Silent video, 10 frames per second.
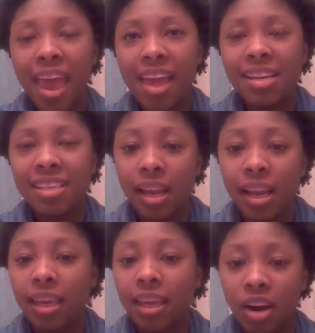and
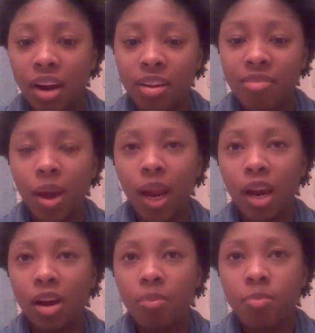delicate area of my
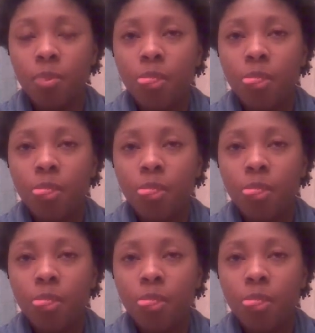hair.